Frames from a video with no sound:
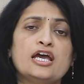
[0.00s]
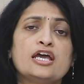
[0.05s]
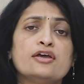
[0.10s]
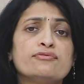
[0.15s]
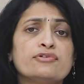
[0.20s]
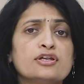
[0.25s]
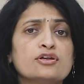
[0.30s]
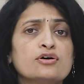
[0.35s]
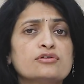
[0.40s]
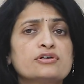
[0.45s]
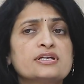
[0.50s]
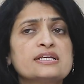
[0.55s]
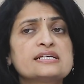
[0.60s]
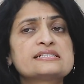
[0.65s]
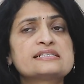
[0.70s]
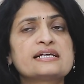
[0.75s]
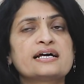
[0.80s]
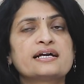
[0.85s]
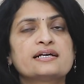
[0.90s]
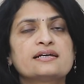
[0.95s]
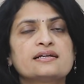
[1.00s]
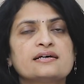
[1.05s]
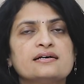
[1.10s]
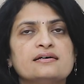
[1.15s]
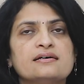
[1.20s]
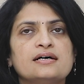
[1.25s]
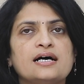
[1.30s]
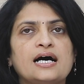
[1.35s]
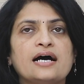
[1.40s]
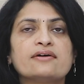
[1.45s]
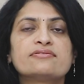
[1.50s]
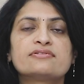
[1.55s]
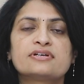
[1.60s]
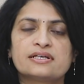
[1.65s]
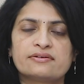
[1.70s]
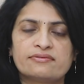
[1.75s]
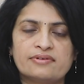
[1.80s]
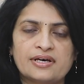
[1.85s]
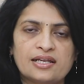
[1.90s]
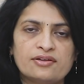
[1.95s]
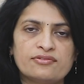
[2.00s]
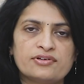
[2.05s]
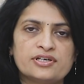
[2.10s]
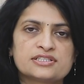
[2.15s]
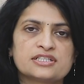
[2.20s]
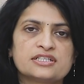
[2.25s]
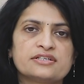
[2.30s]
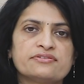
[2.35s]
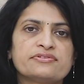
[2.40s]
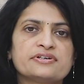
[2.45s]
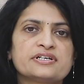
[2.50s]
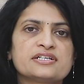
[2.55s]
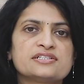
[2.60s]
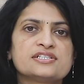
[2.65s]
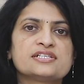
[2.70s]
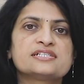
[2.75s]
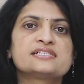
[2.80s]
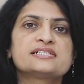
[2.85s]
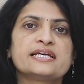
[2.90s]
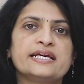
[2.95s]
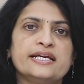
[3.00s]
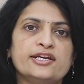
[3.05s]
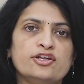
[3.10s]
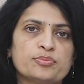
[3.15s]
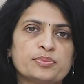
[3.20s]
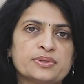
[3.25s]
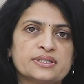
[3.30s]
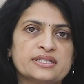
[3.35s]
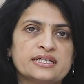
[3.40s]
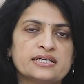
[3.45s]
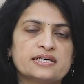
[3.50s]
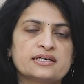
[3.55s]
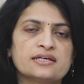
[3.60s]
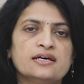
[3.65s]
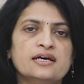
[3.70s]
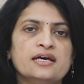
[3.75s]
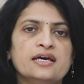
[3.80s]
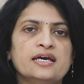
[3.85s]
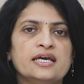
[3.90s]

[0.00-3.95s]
If you notice that after evaluation, if it is just idiopathic,